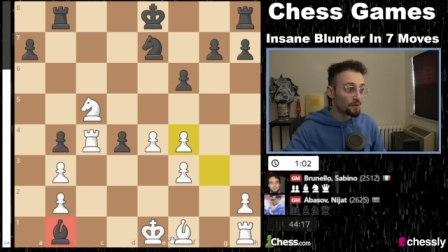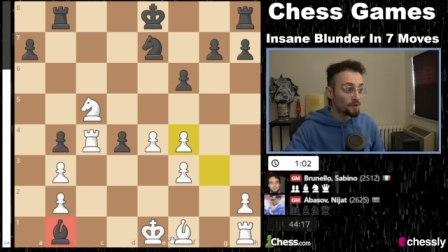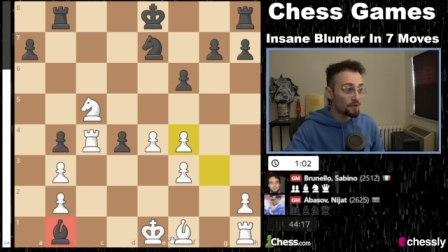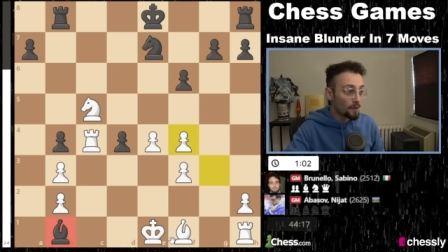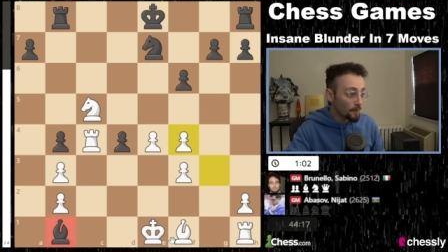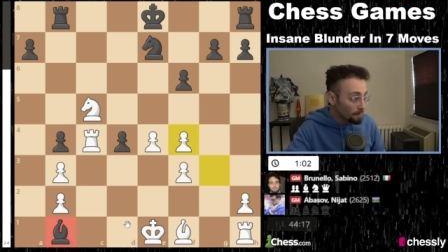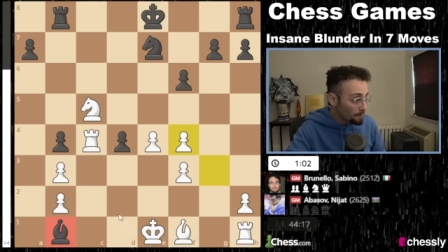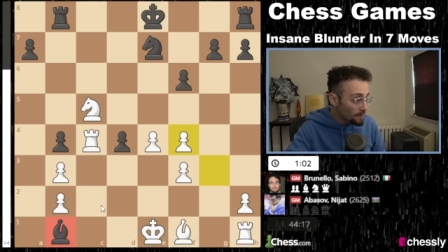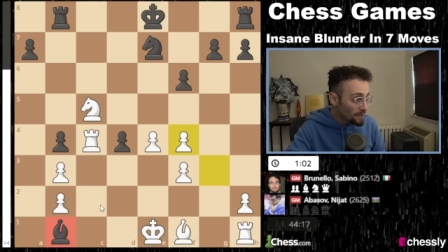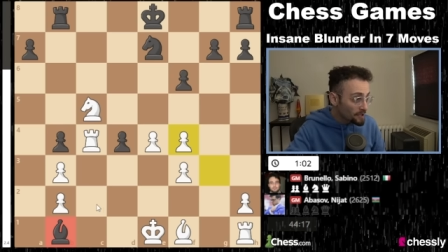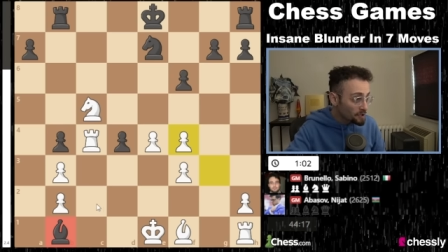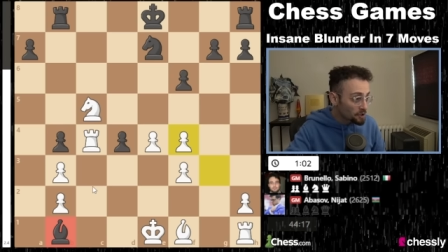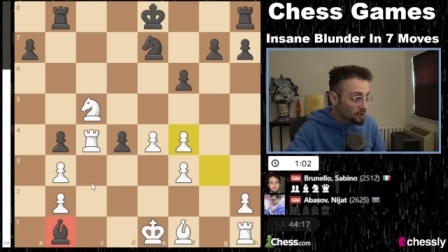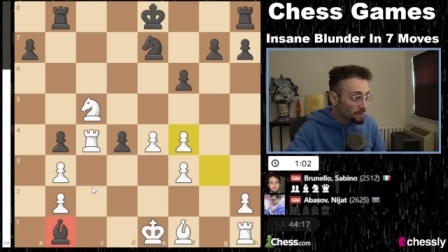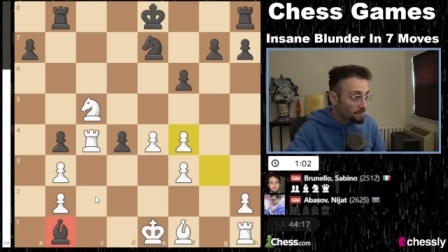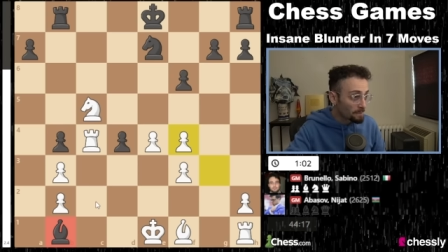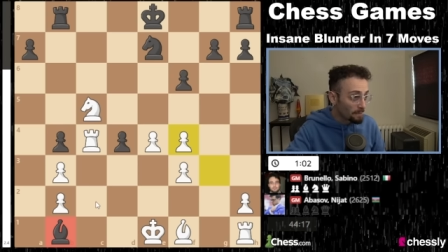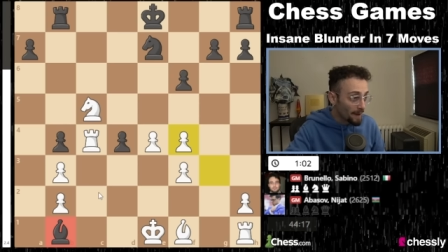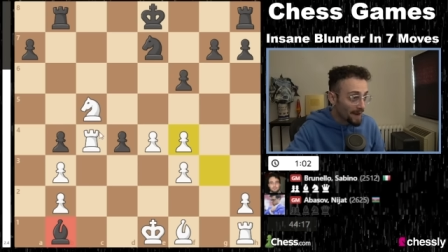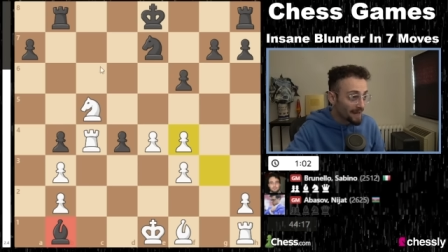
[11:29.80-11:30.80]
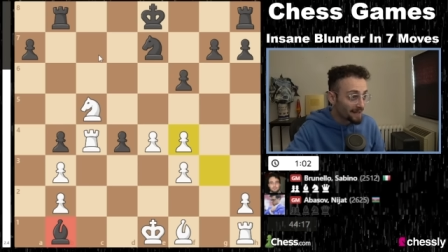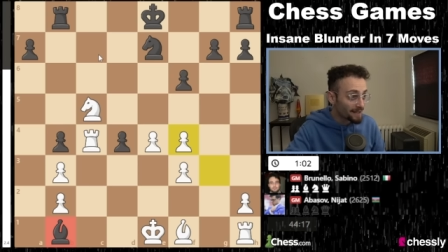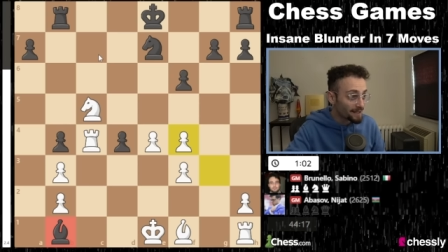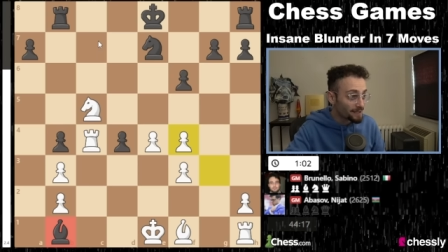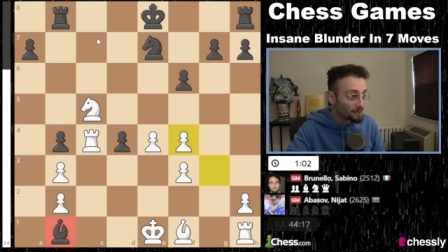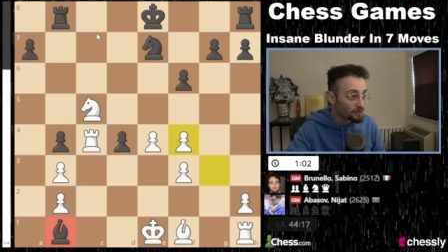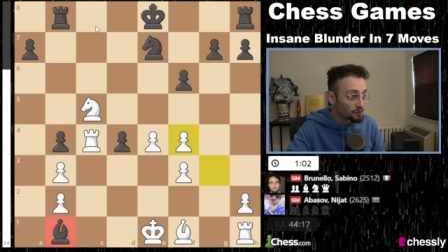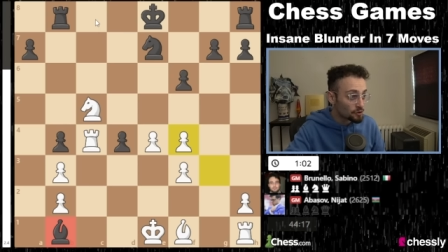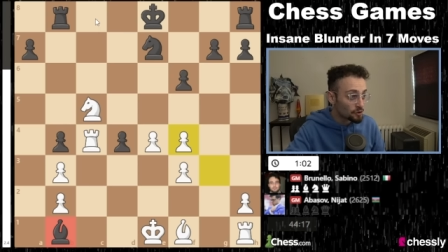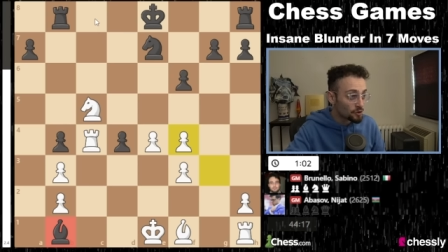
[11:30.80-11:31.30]
The bishop made
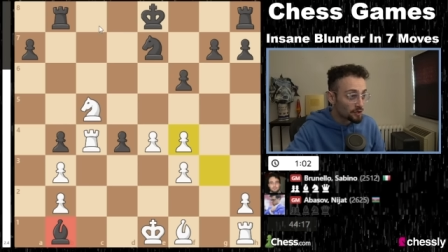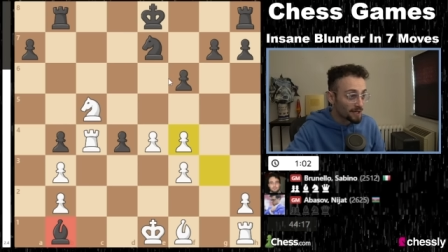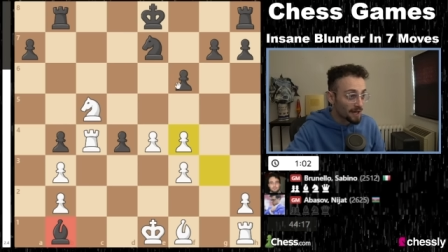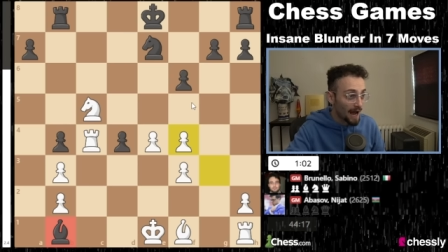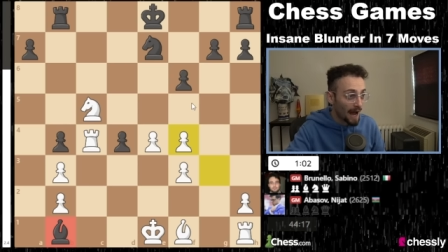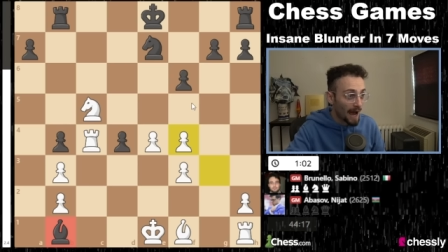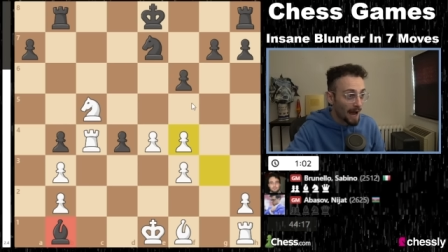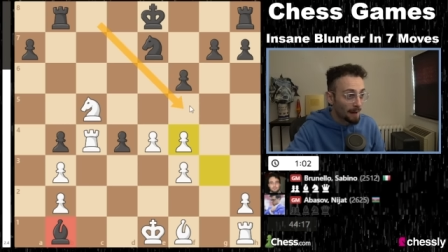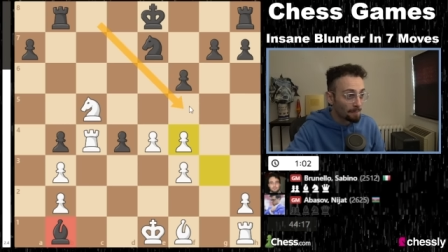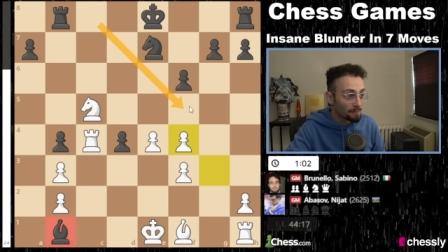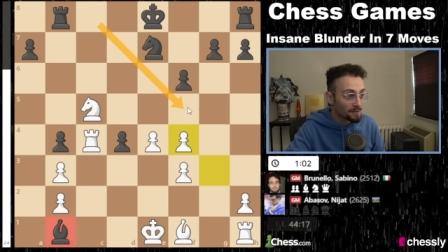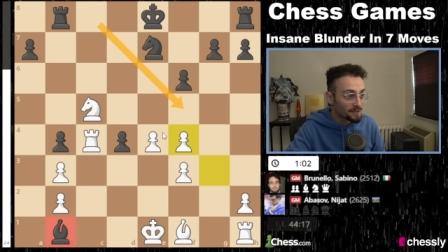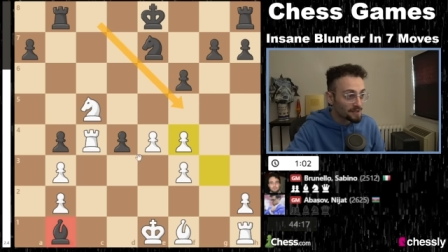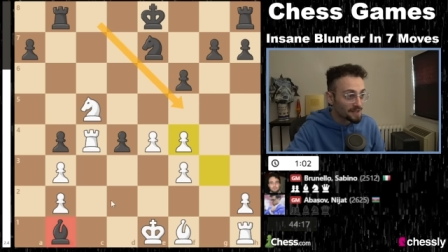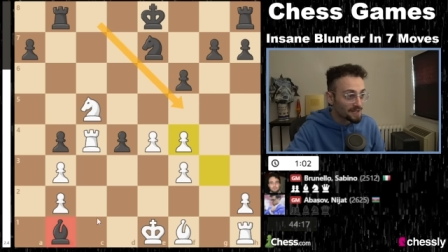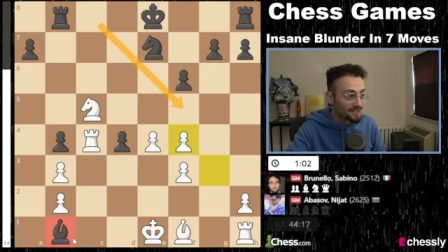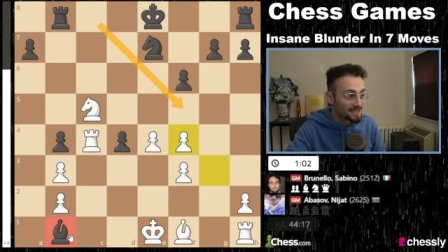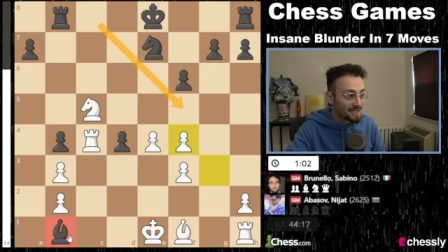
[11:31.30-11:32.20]
it to the opposite